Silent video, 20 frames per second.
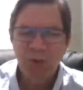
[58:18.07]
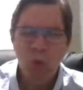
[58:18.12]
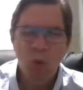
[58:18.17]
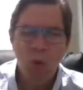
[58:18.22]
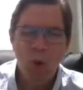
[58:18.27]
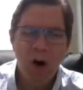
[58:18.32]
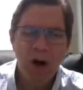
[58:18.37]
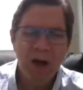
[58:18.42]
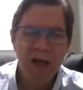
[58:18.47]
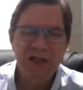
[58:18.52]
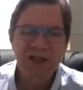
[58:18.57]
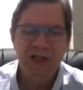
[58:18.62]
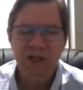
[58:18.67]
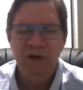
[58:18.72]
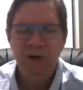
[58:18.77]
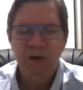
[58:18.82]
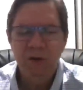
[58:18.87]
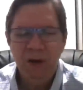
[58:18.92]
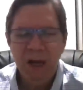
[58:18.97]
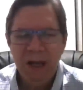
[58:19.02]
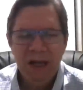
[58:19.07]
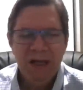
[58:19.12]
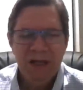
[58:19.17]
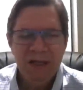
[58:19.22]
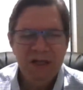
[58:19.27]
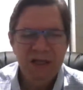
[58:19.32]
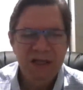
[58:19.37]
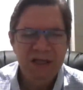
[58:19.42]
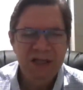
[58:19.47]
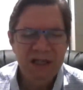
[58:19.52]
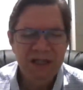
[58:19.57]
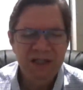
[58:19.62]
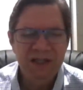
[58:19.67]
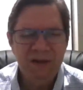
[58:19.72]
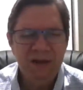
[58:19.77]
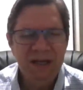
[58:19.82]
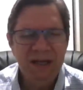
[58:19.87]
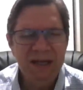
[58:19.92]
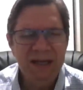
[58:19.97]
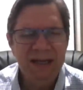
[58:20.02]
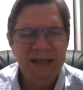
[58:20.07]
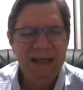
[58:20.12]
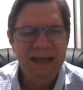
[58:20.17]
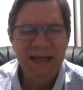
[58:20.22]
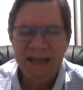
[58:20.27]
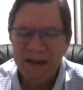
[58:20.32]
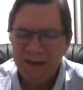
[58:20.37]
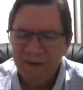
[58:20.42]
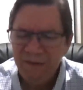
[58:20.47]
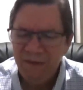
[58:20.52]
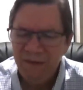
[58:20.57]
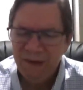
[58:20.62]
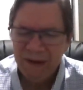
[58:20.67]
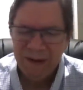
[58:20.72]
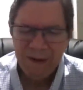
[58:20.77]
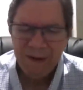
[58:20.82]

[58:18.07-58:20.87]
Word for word: want you to just give